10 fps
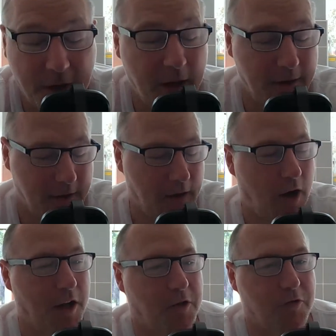Yeah,
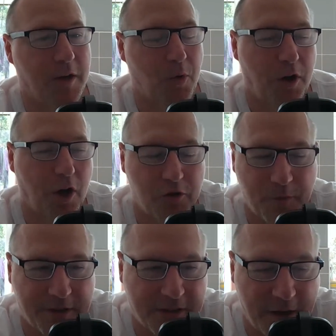I agree
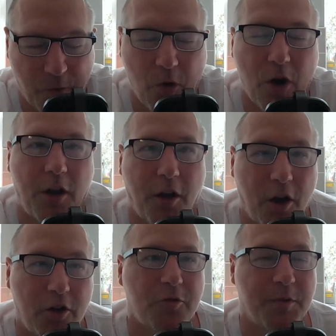100%.
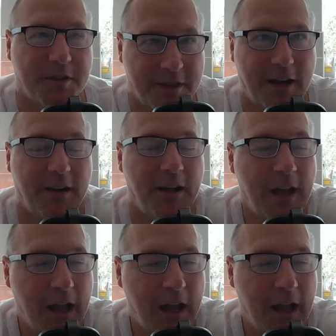100%.